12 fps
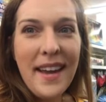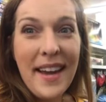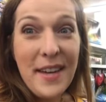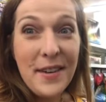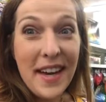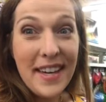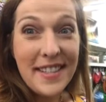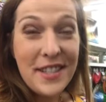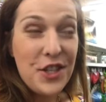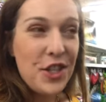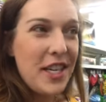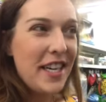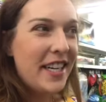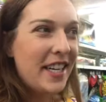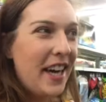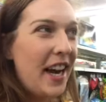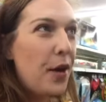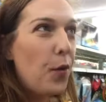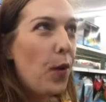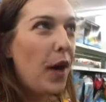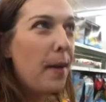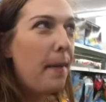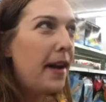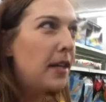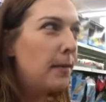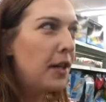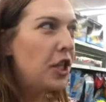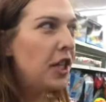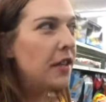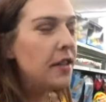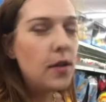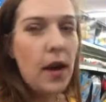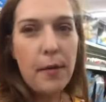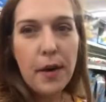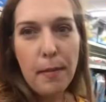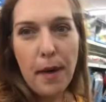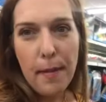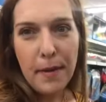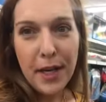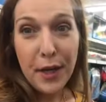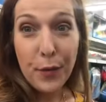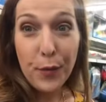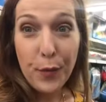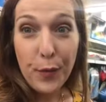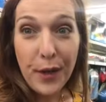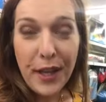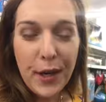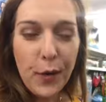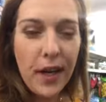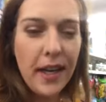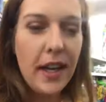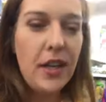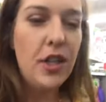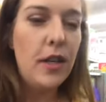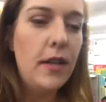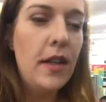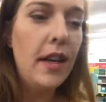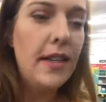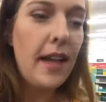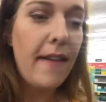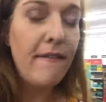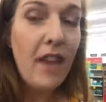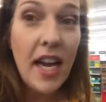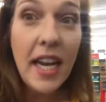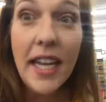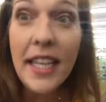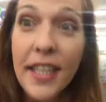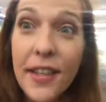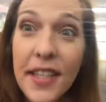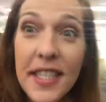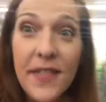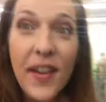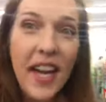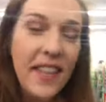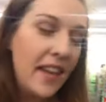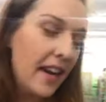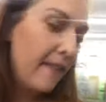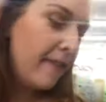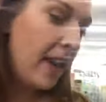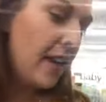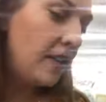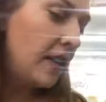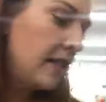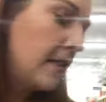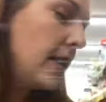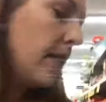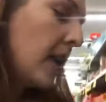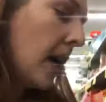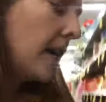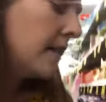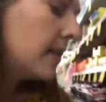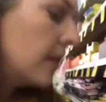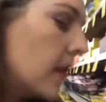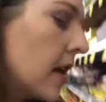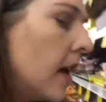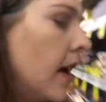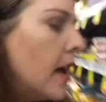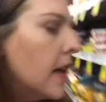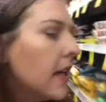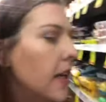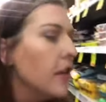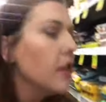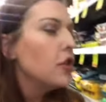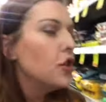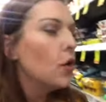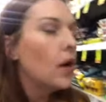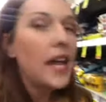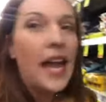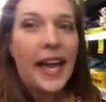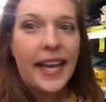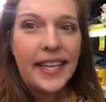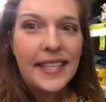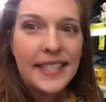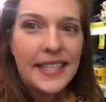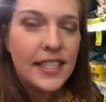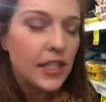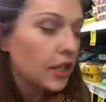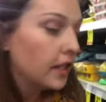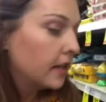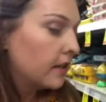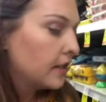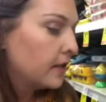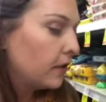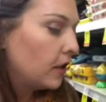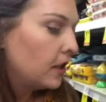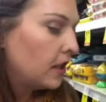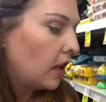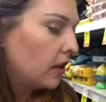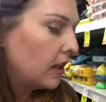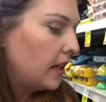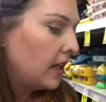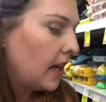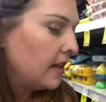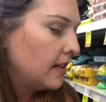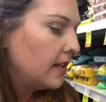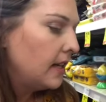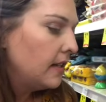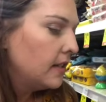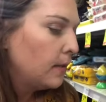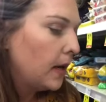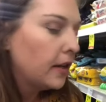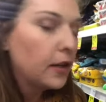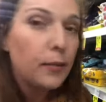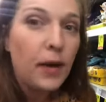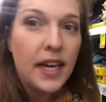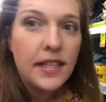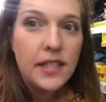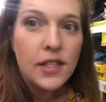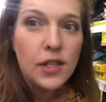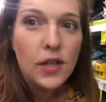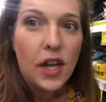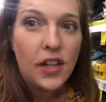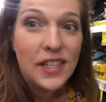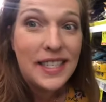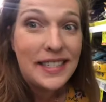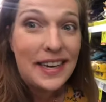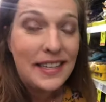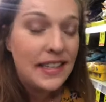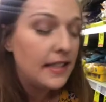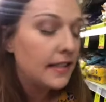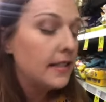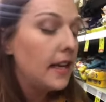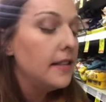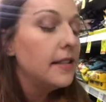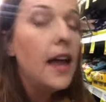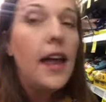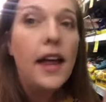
Hey you guys, Gina here and welcome back to my channel. So I wanted to pop in here really quick and share with you guys a fun clearance find that I found at CVS. So the Kinder Joy eggs, these are clearance for $1.09. Regular price is $2.19.